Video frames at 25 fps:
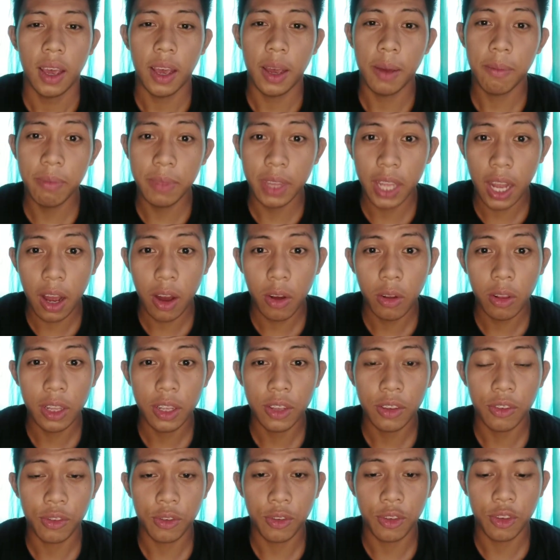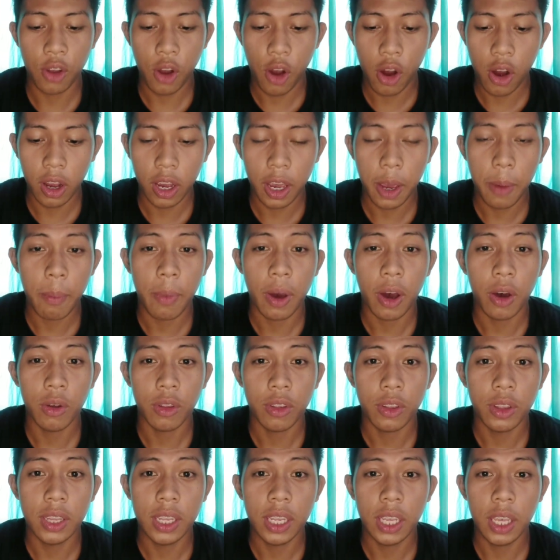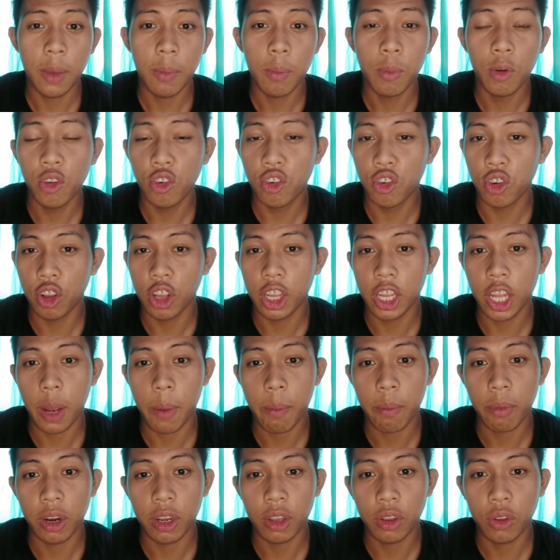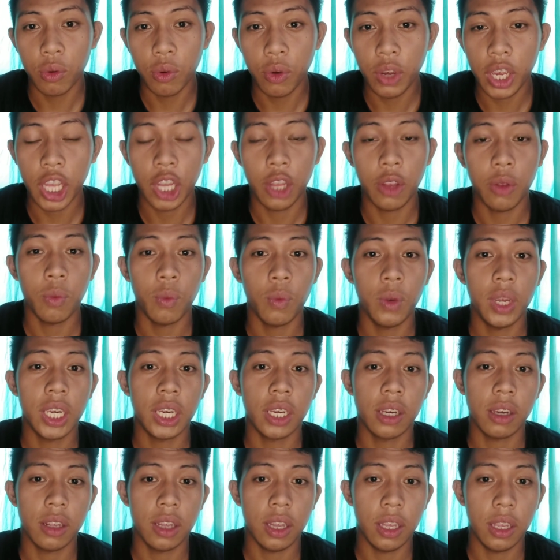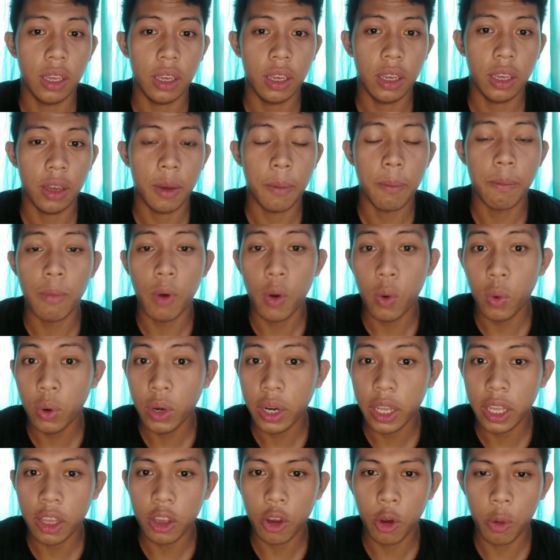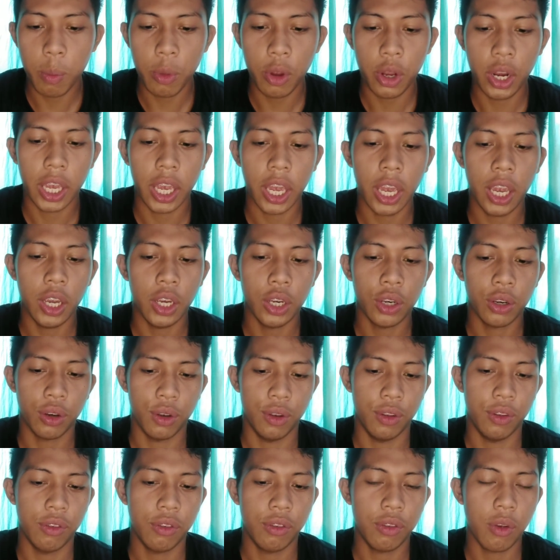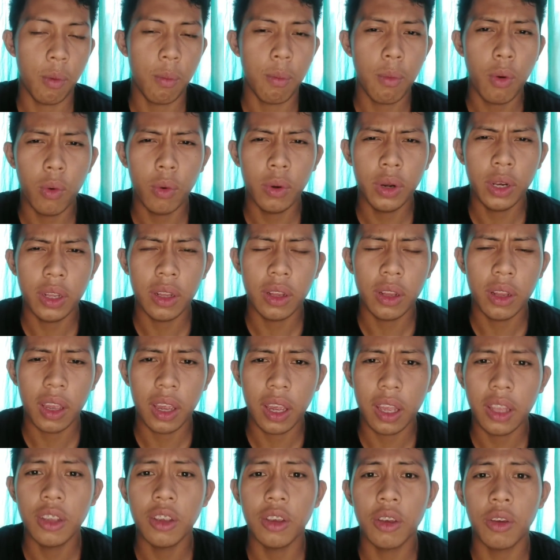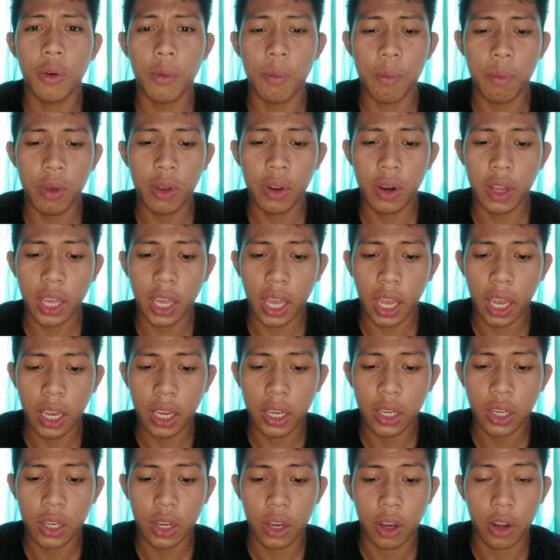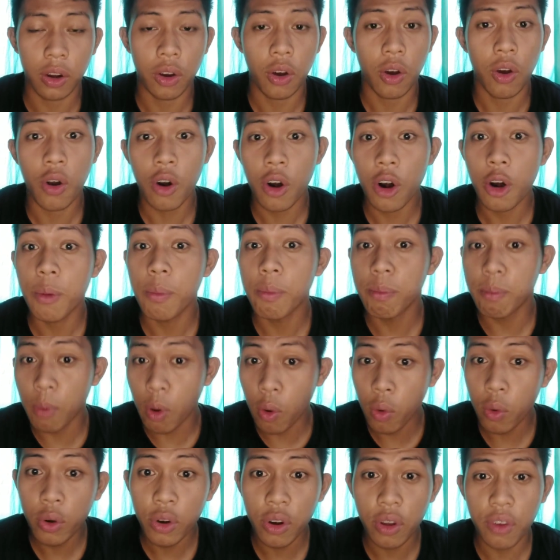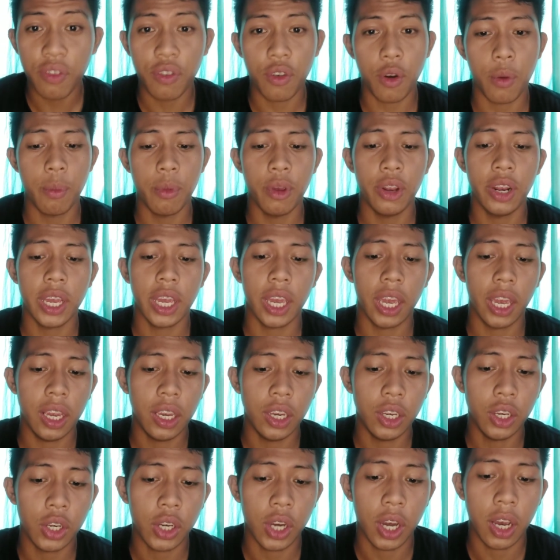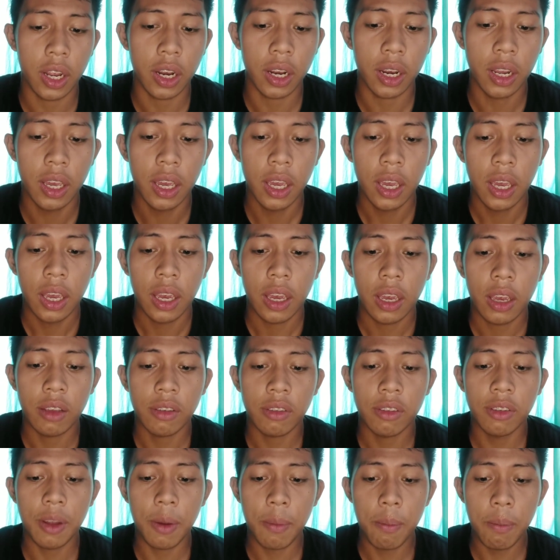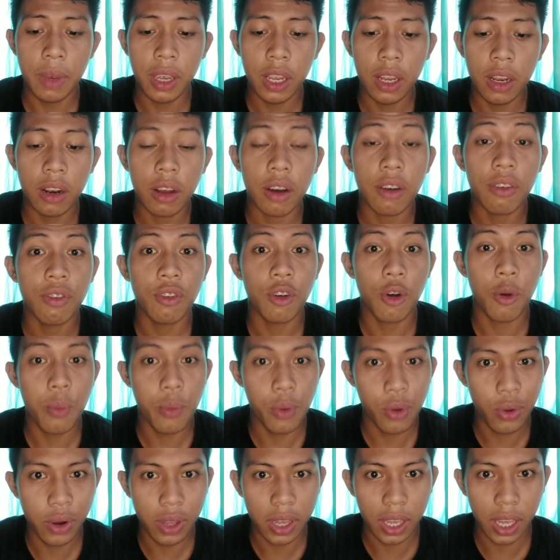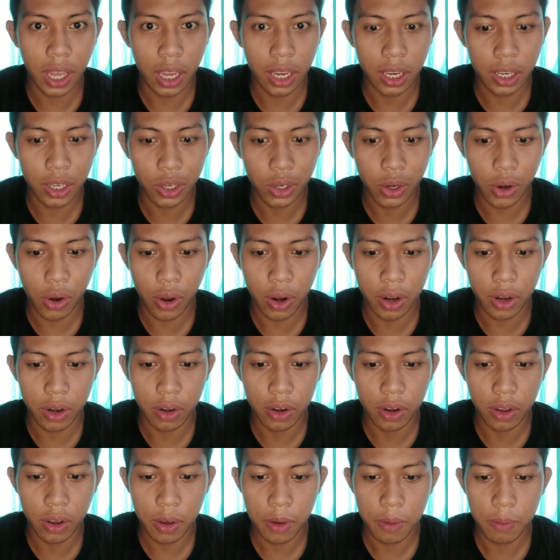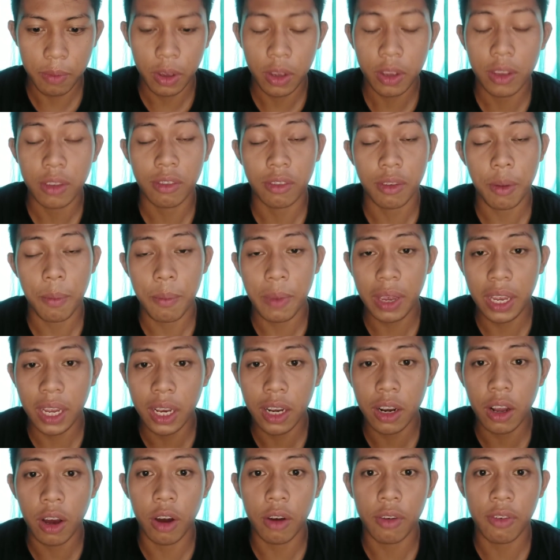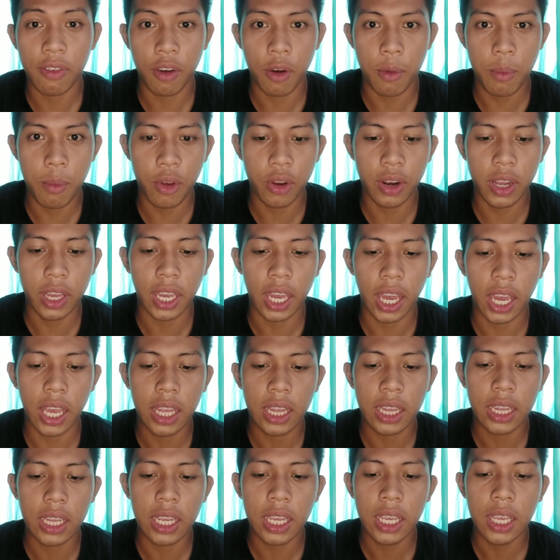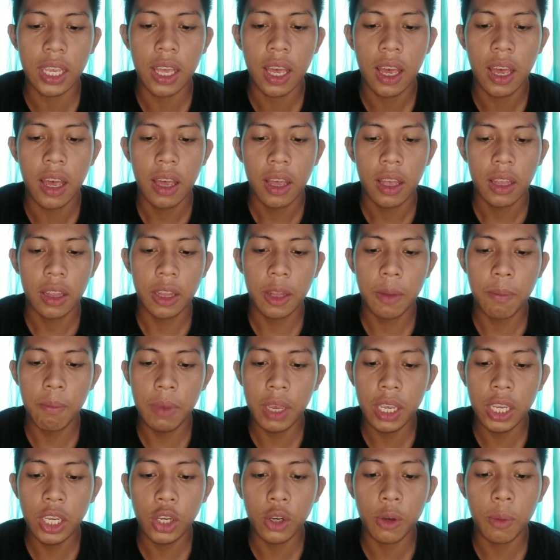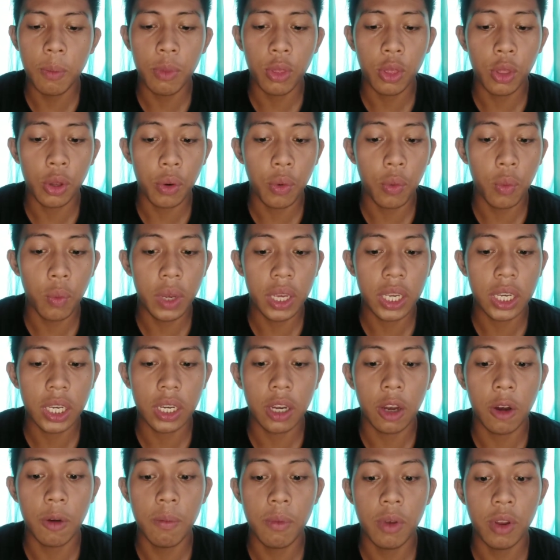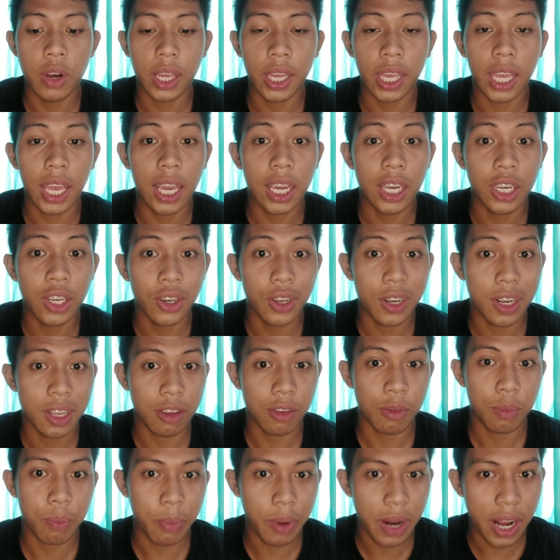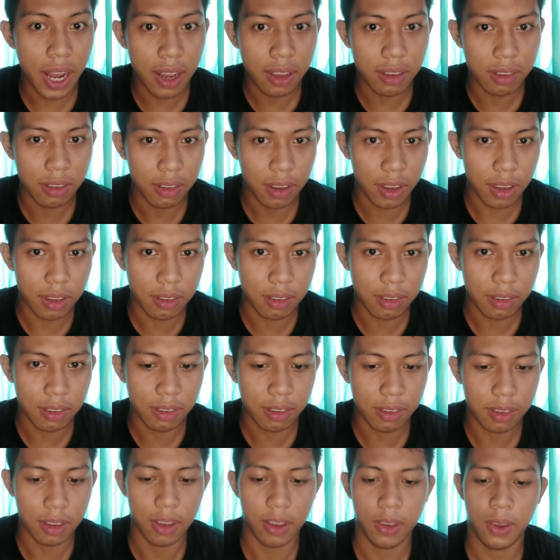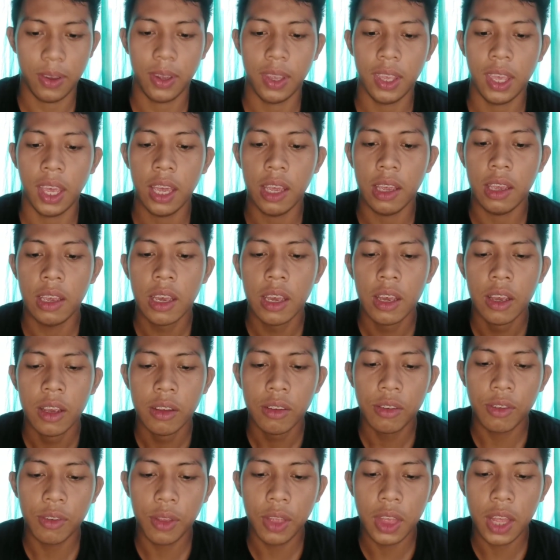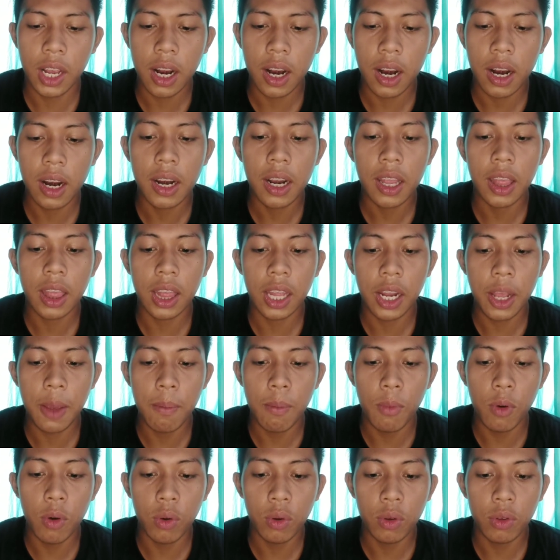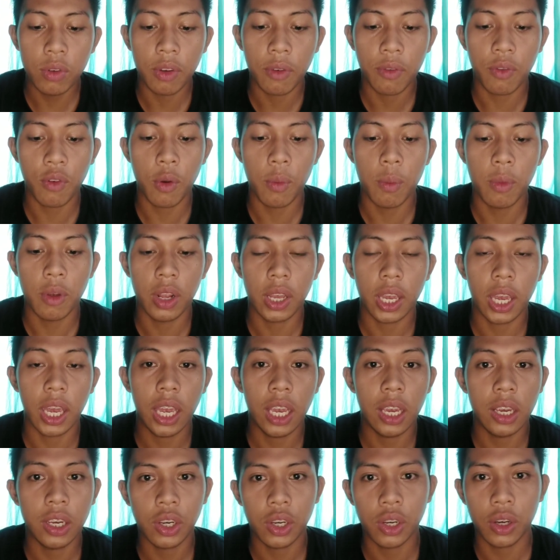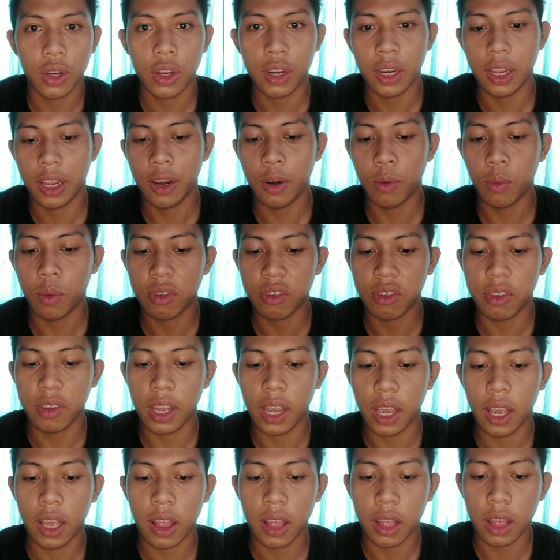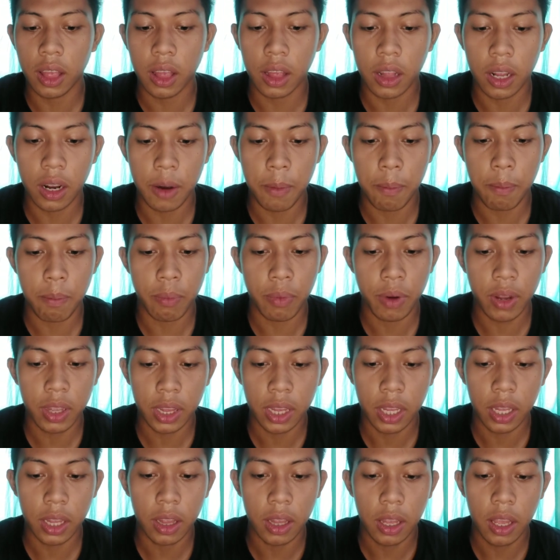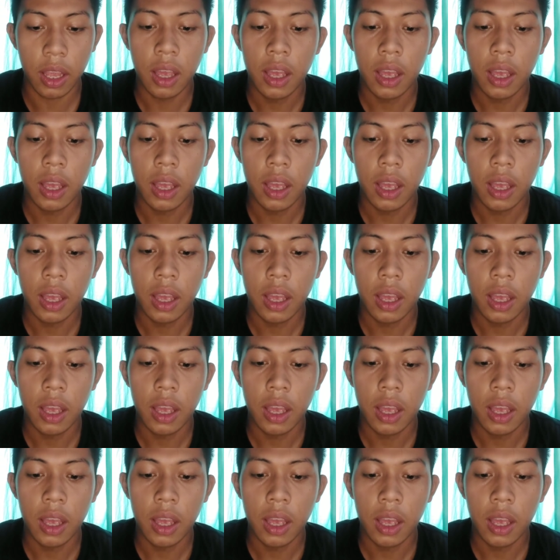Now let's talk about the module number 2, in which the mode in communication. So mode in communication, or mode of communication, is the mean of communication. No? It's a mean of communicating, the medium through which communication is processed. Okay, so there are three modes of communication, in which the interpretive